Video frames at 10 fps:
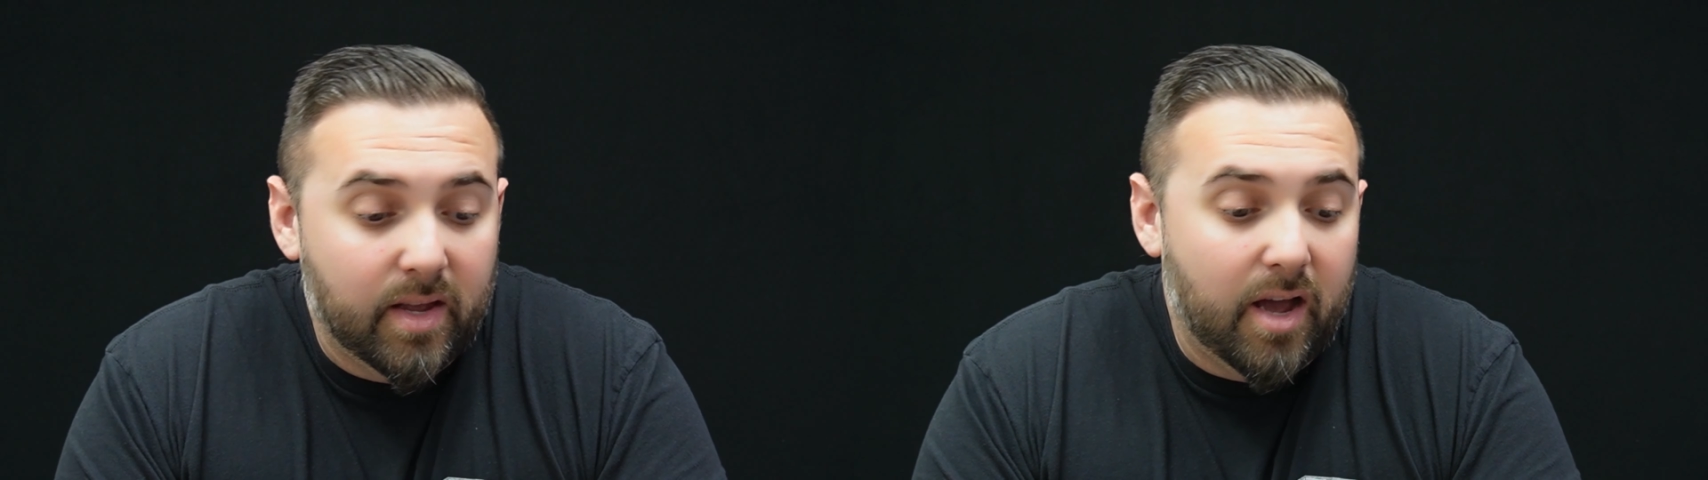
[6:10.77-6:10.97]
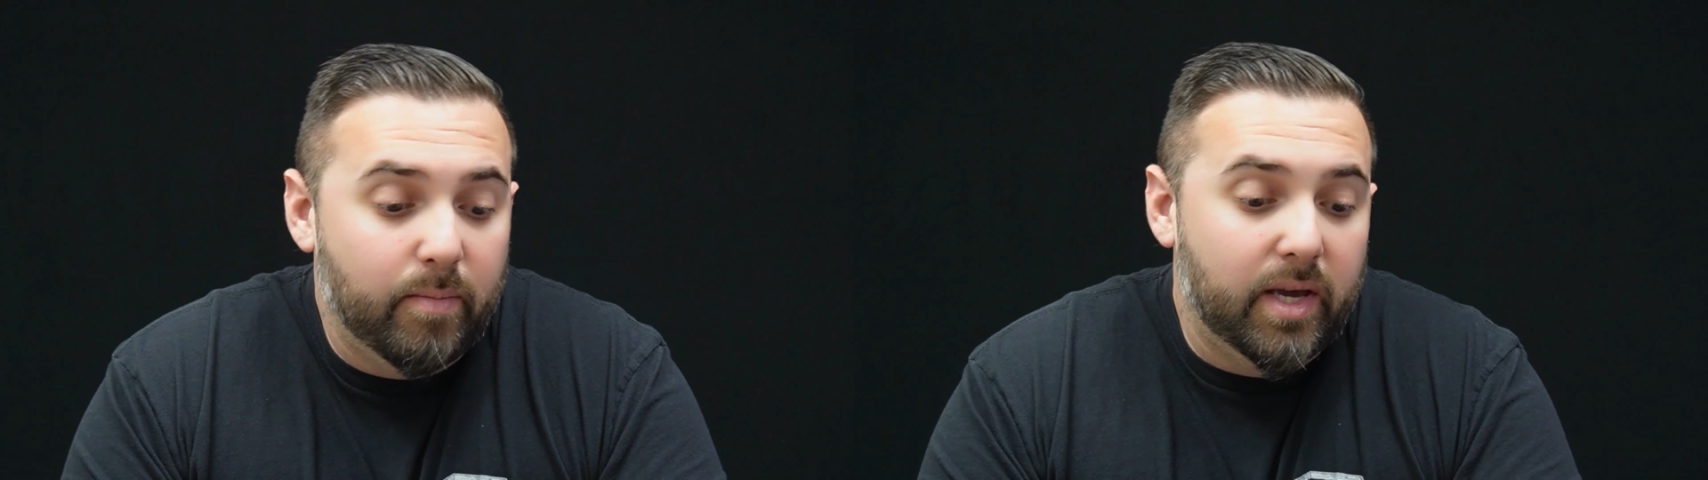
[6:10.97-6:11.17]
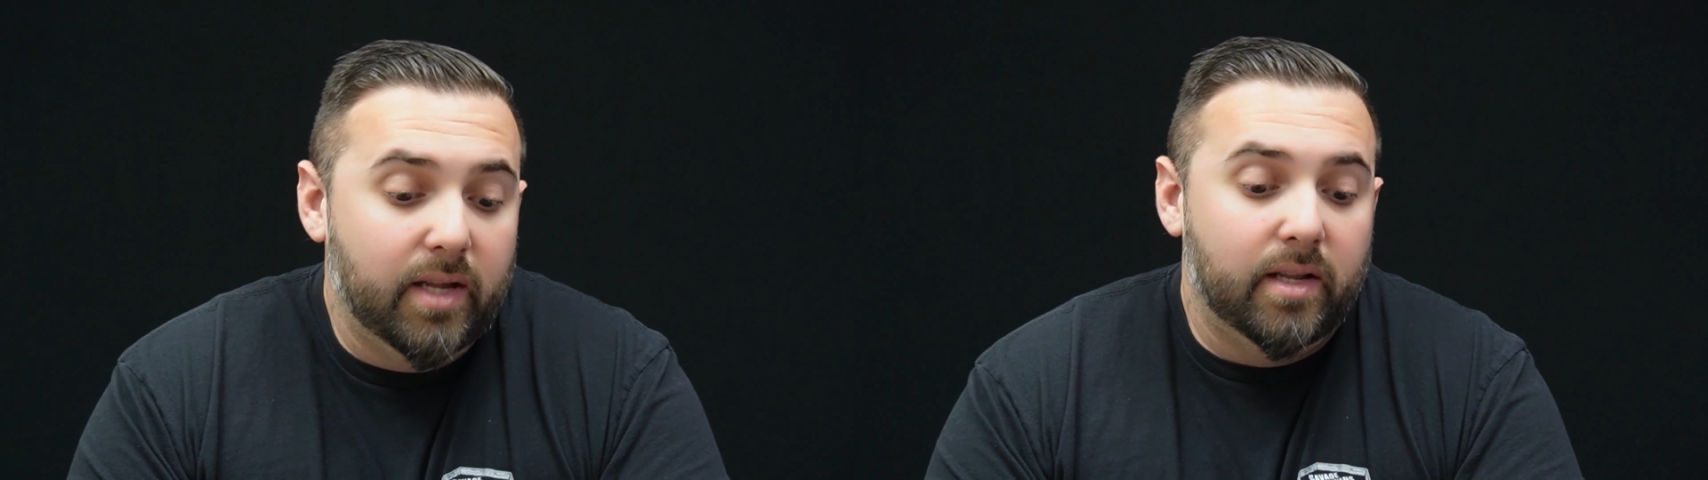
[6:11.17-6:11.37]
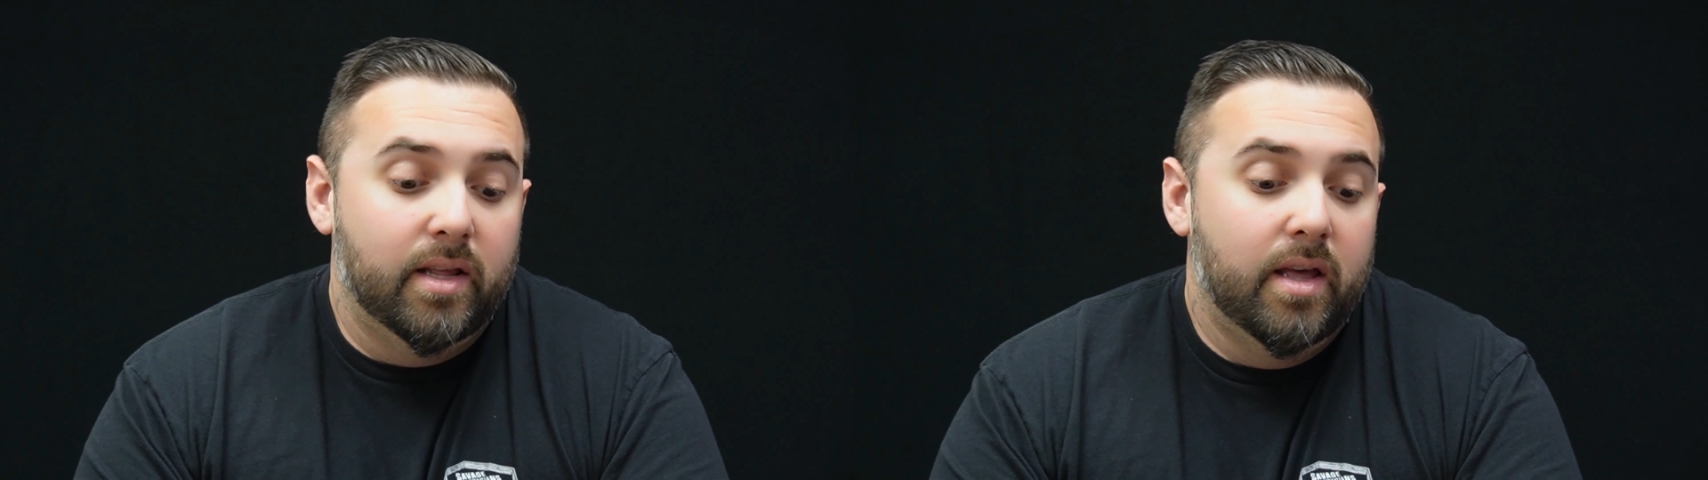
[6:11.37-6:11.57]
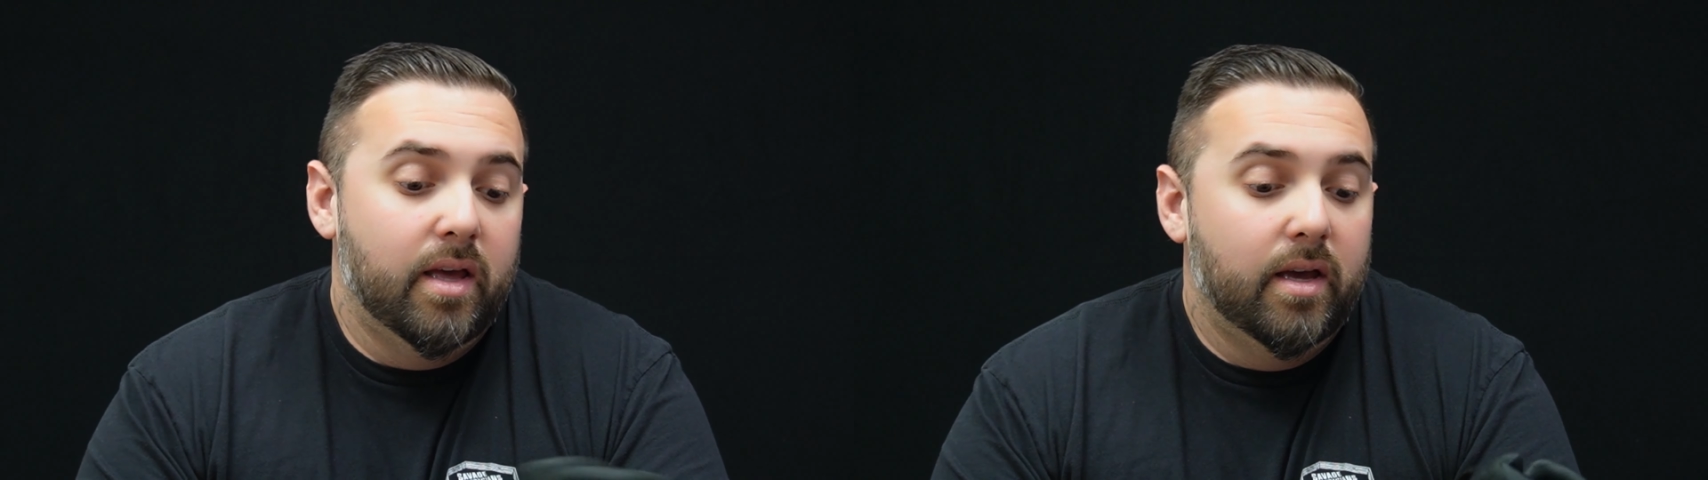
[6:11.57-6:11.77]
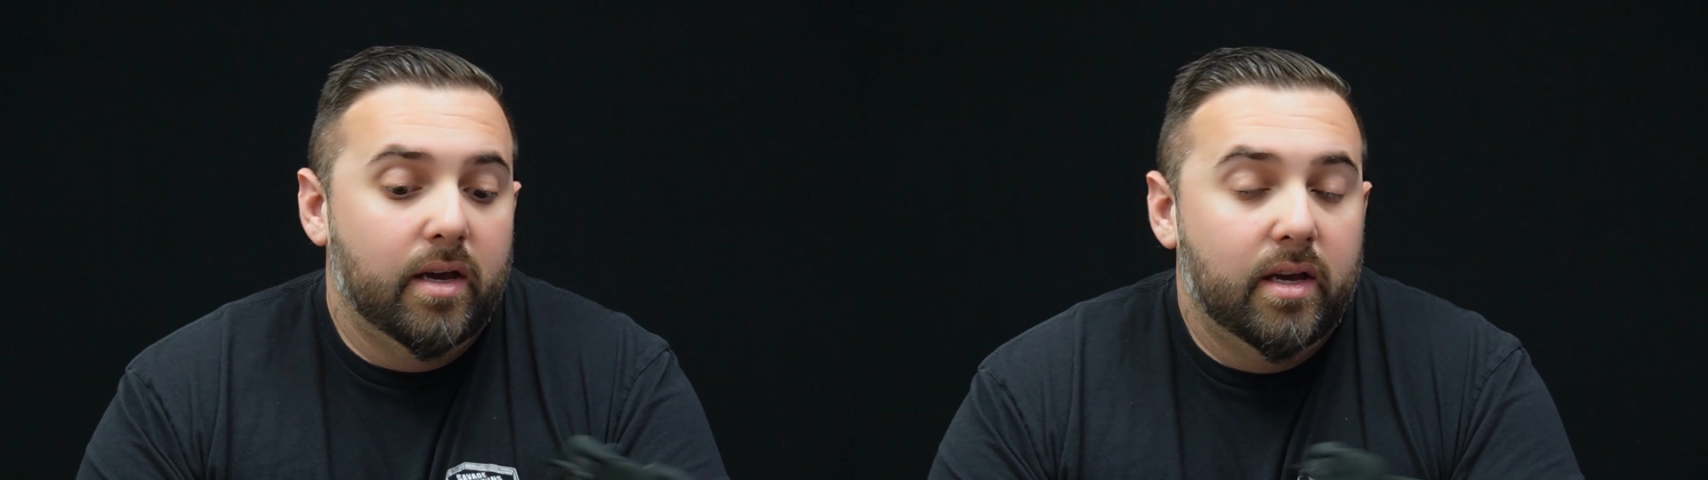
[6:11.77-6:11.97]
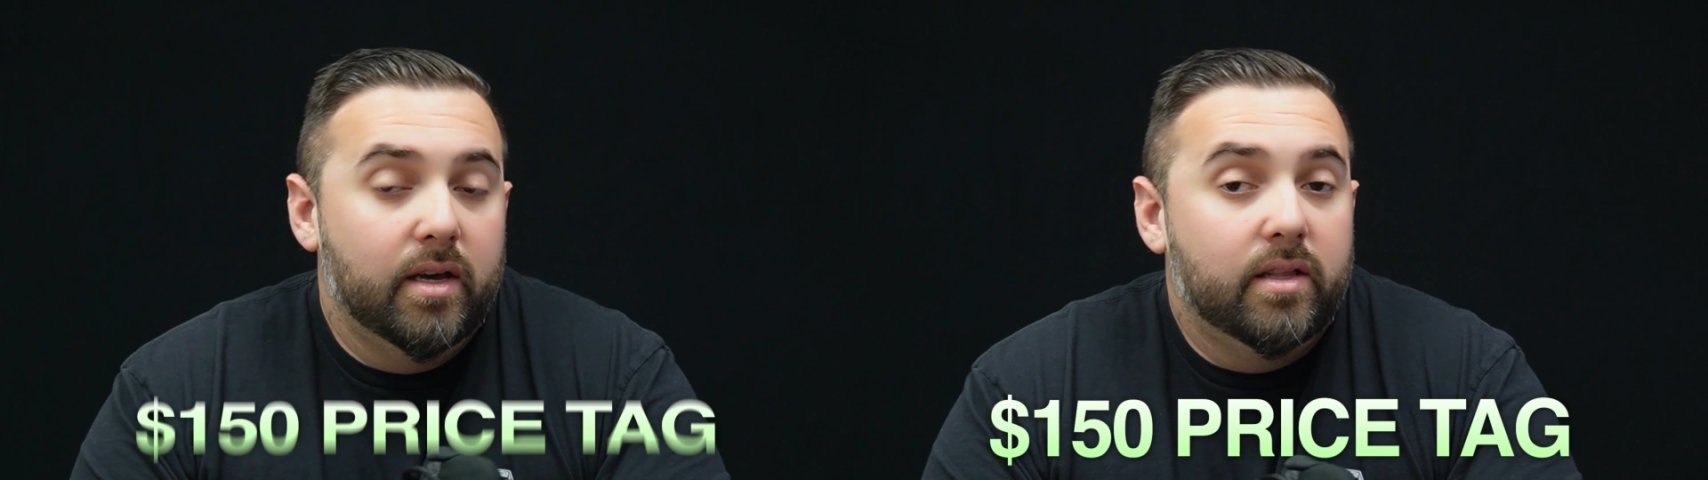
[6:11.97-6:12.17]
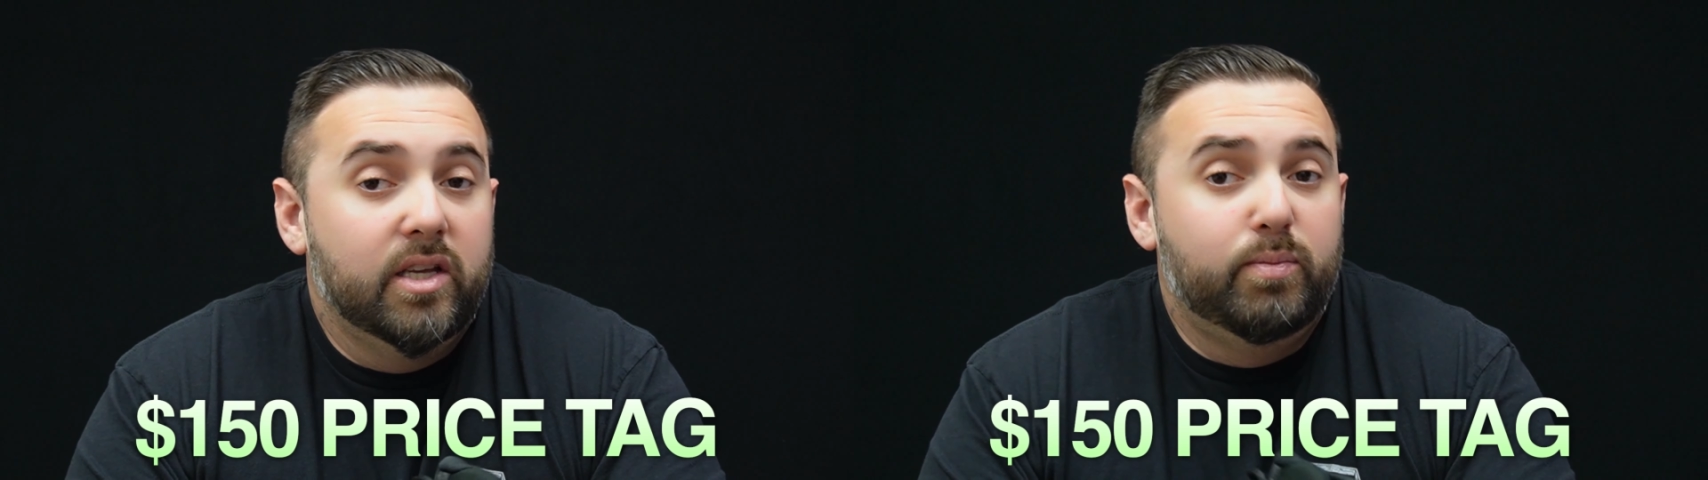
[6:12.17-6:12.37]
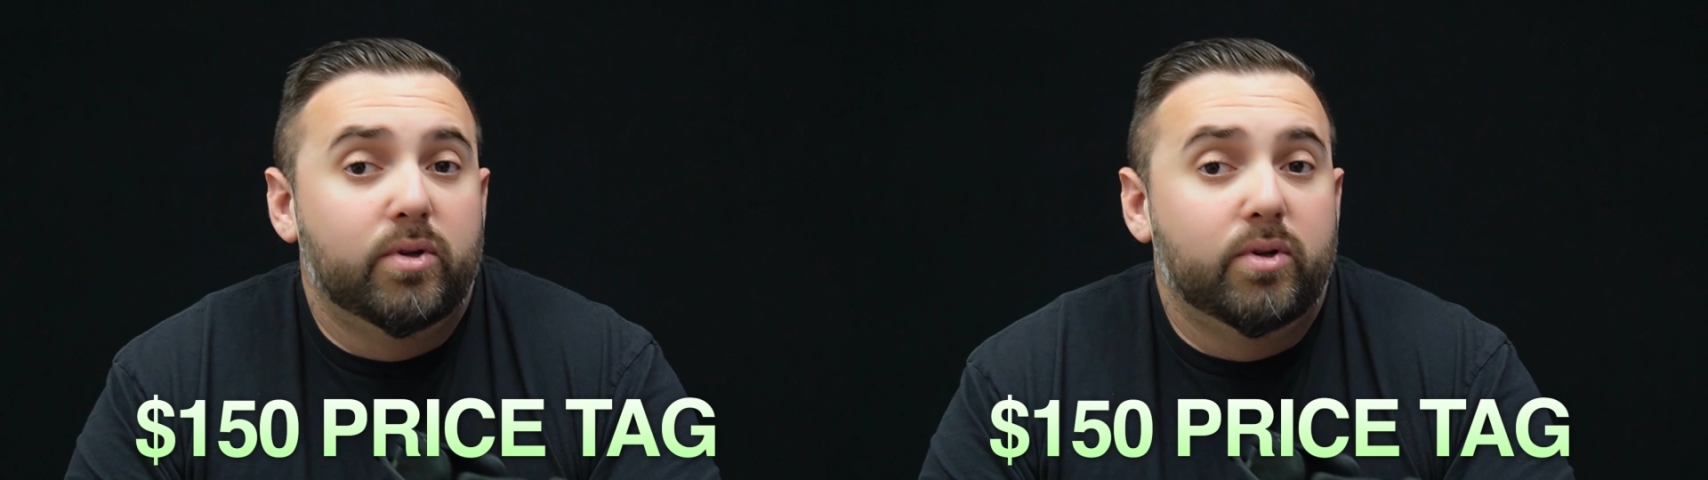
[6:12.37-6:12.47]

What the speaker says: I mean, these